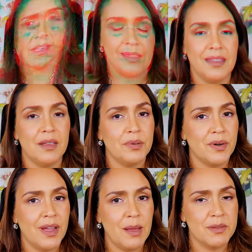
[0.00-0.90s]
And then
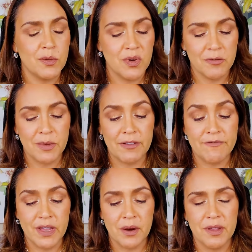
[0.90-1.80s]
perhaps one of my
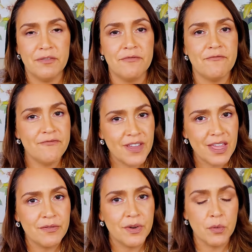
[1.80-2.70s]
very
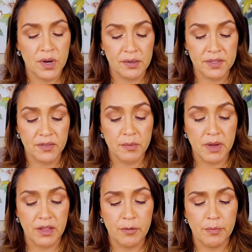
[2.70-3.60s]
favorite wares of the month,